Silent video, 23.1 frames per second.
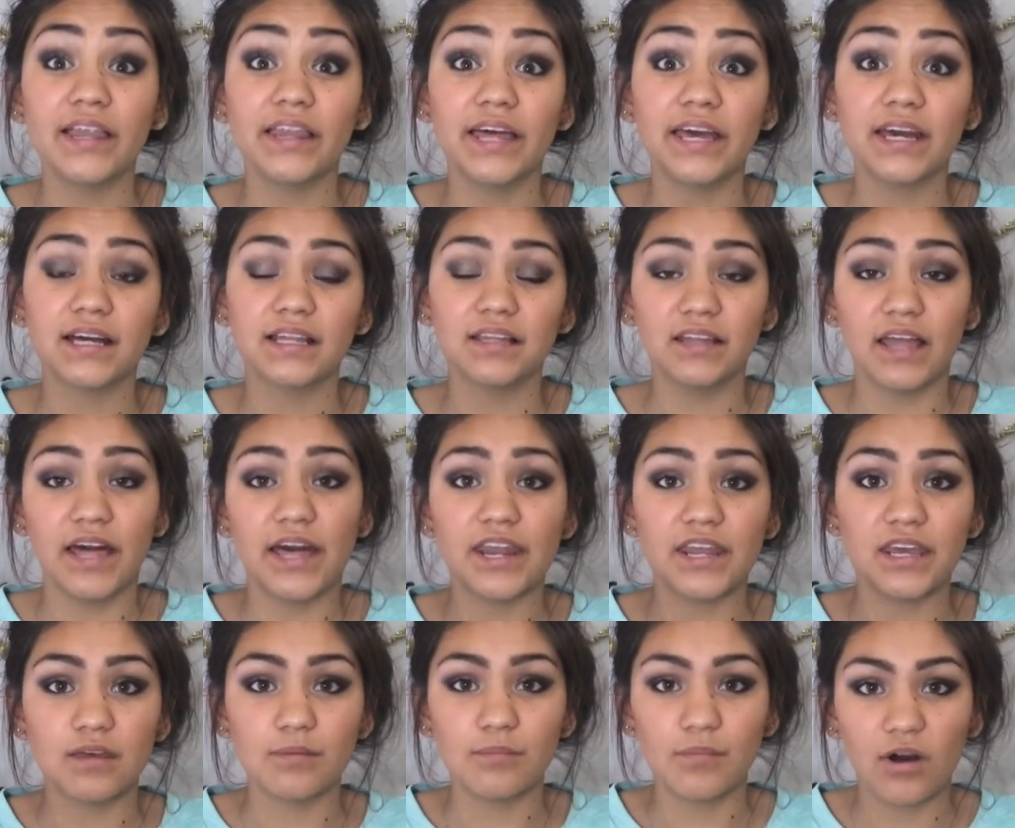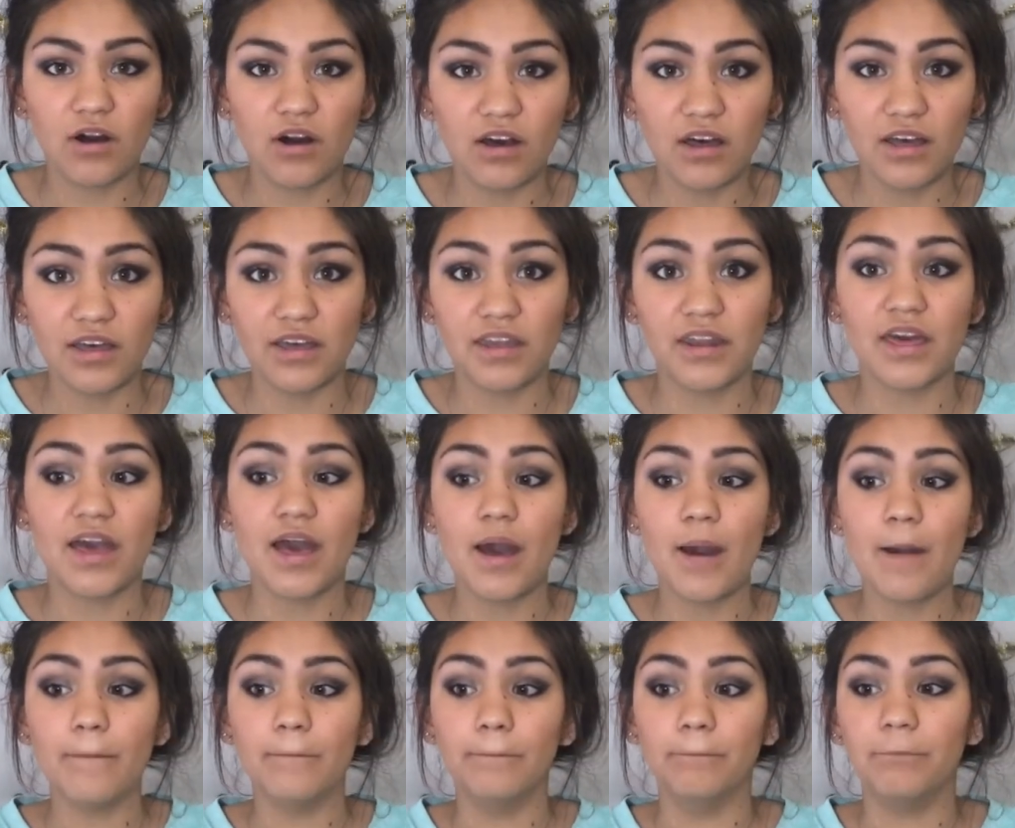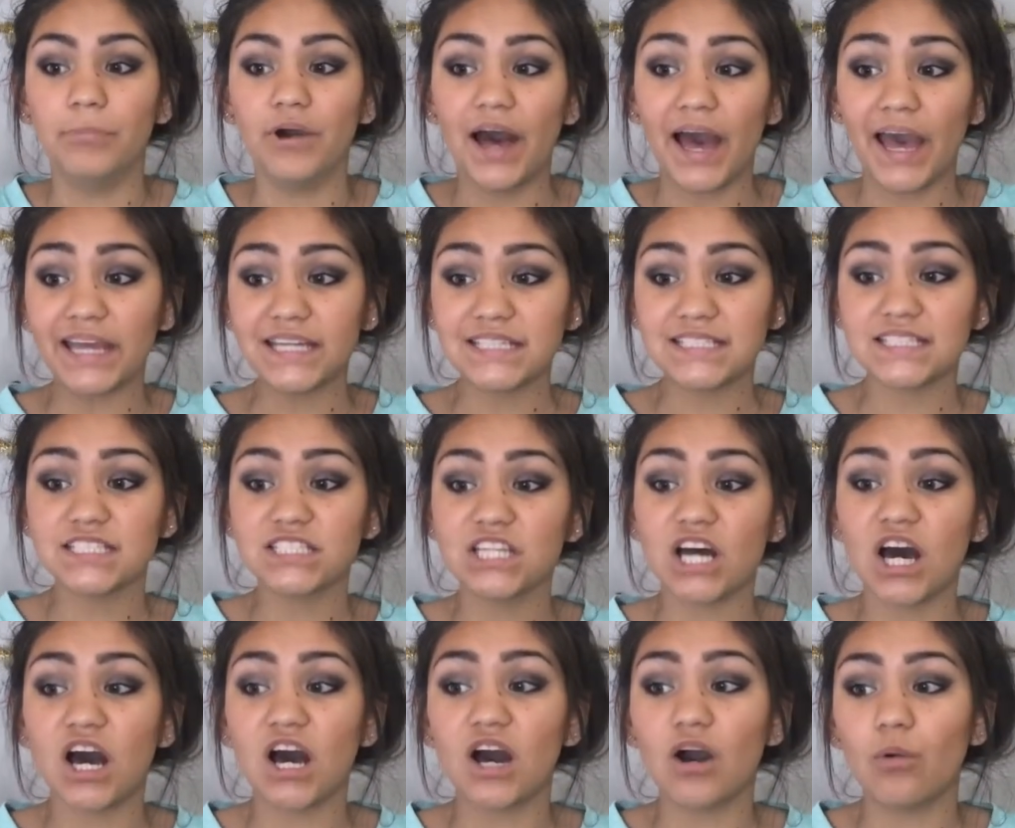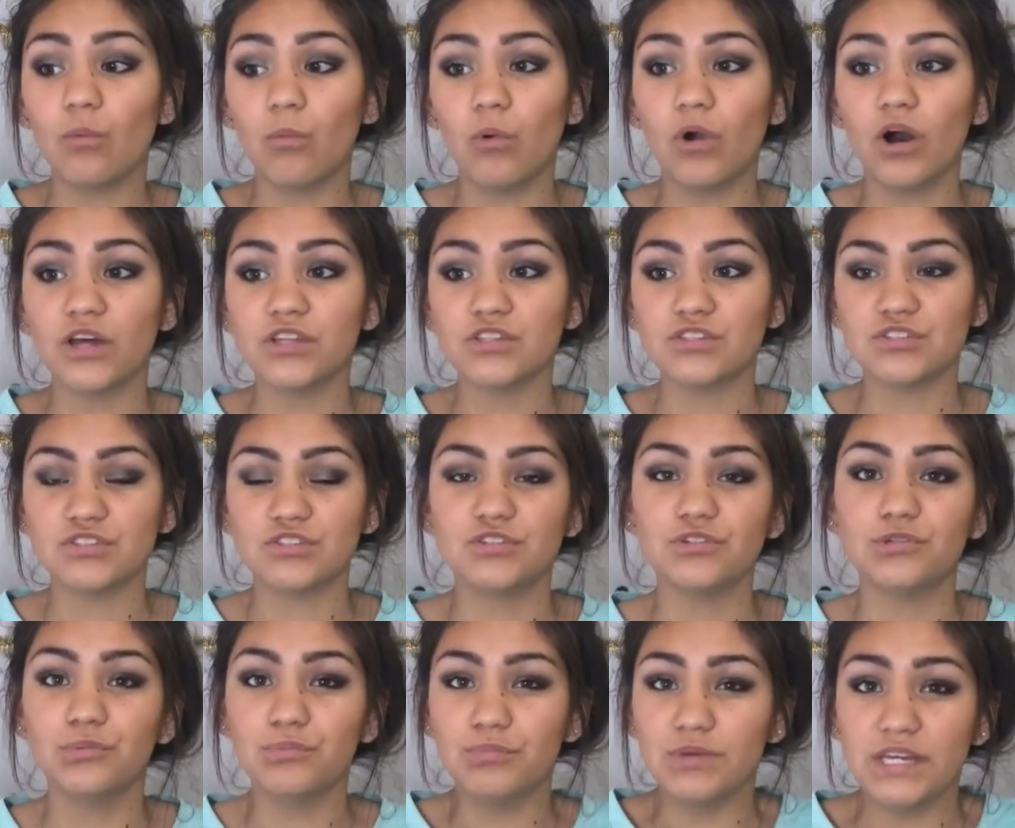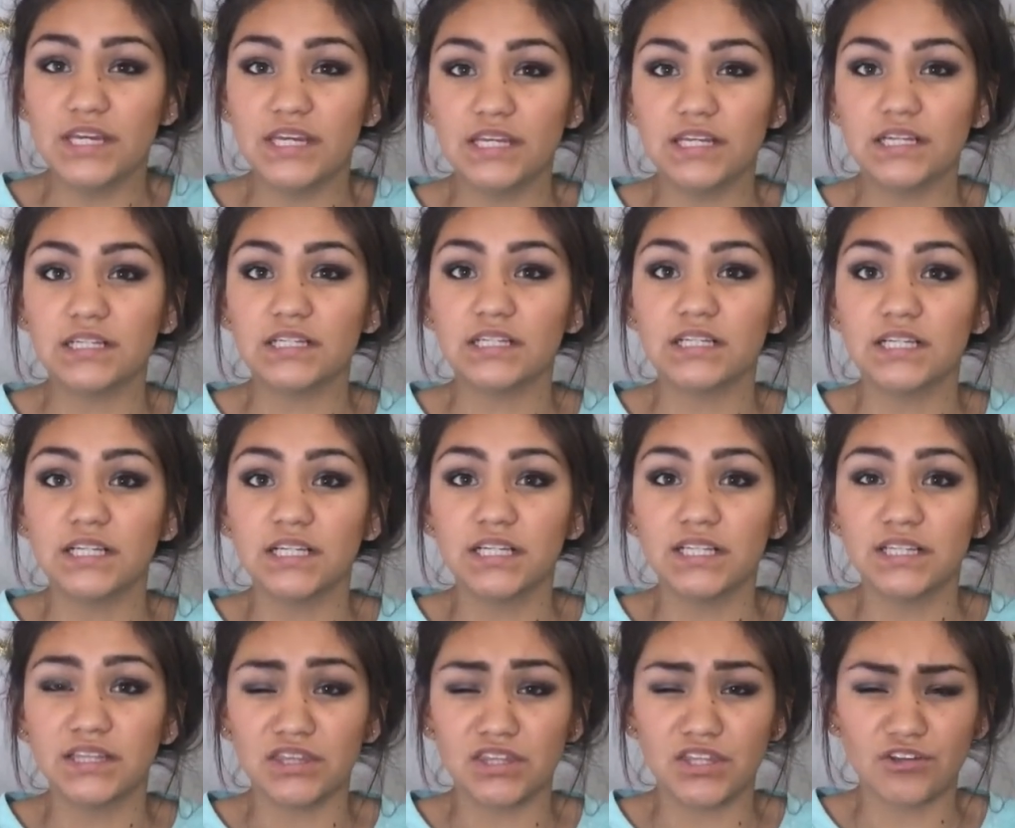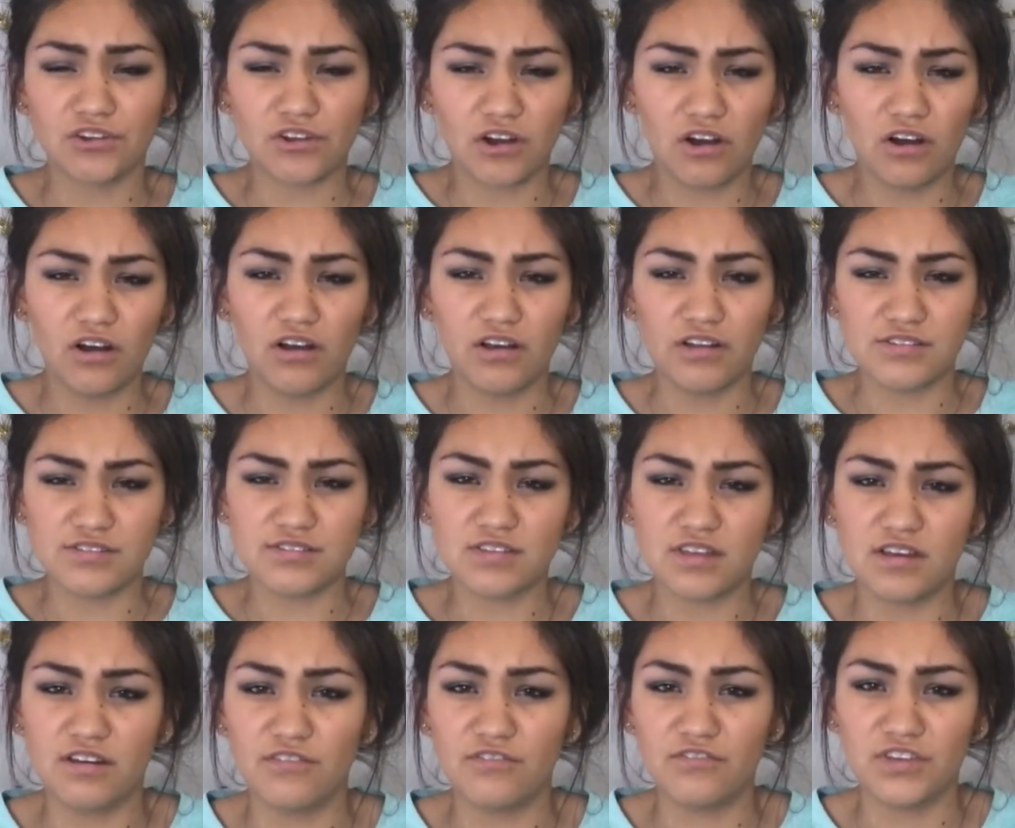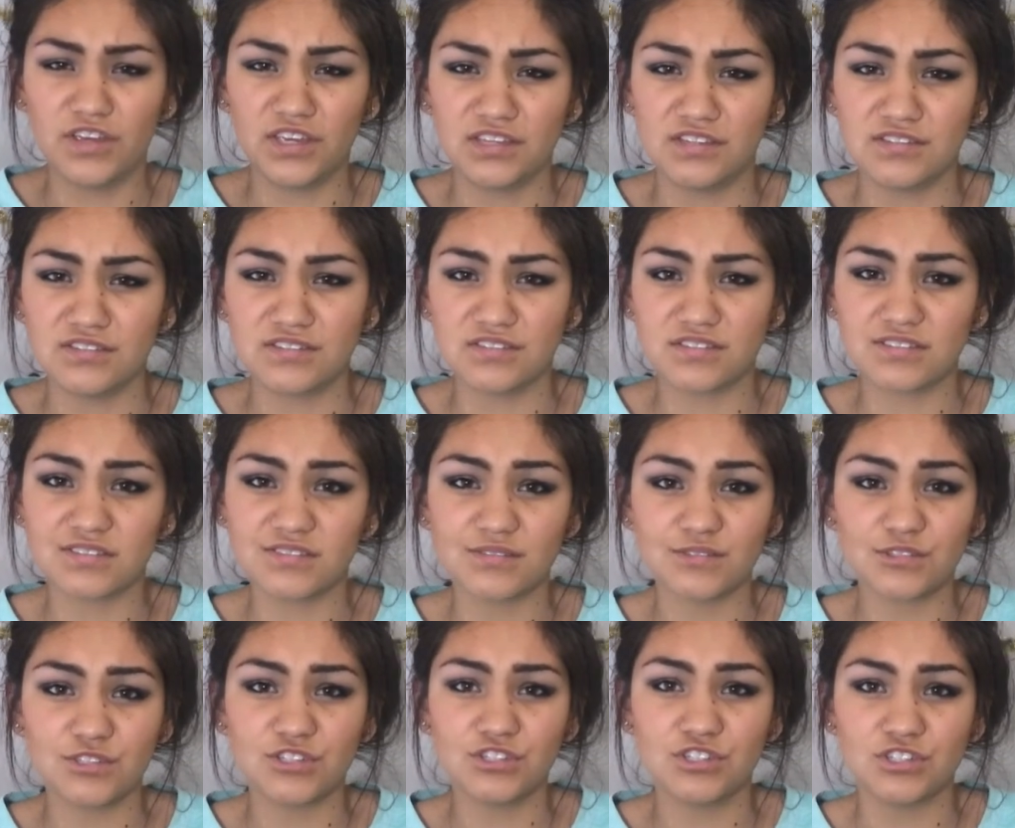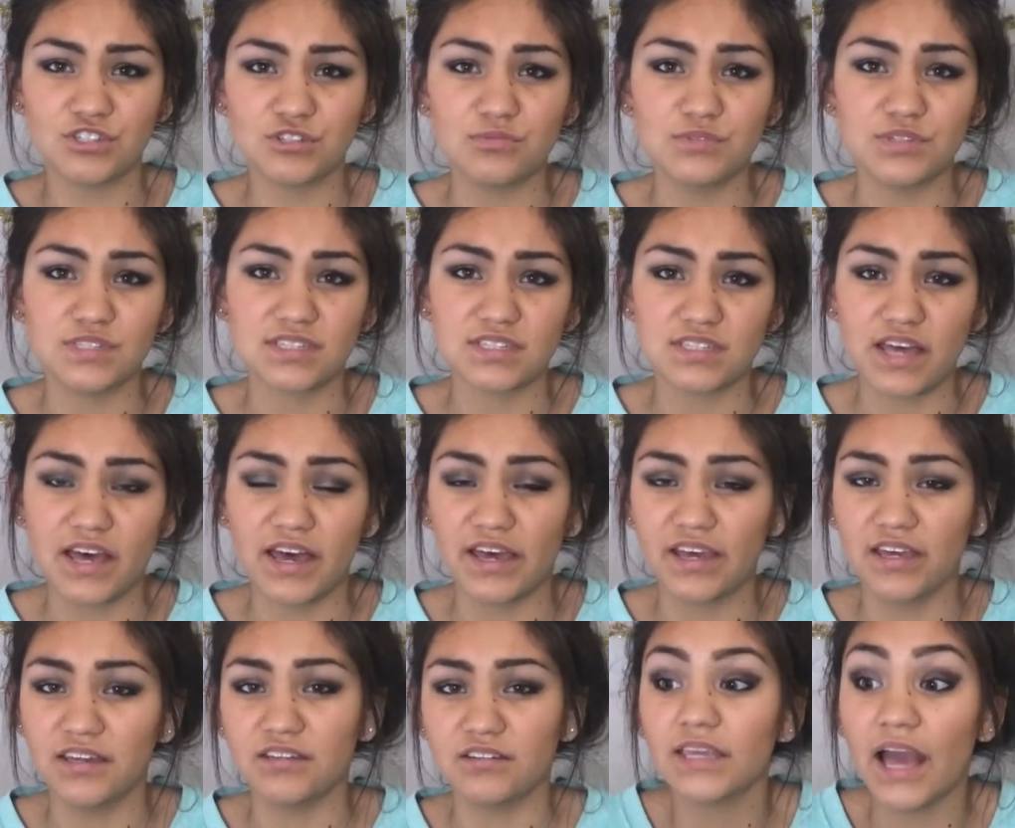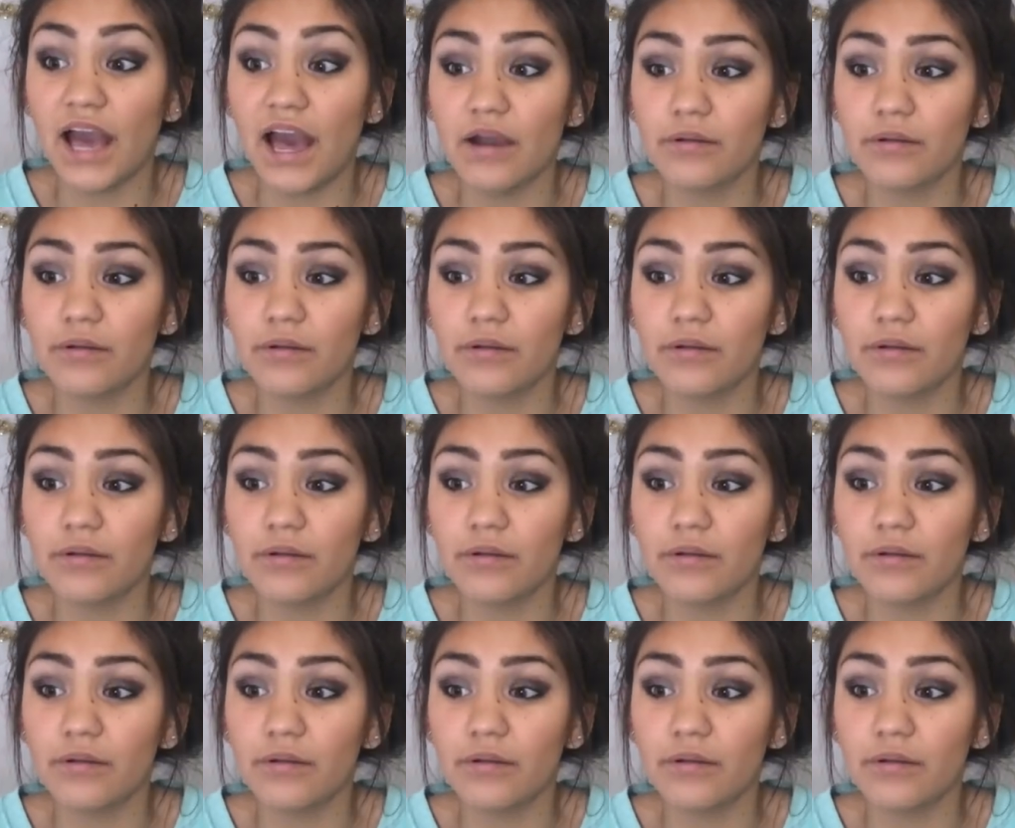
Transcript: like led him on, but I did not want to be the cause of his suicide.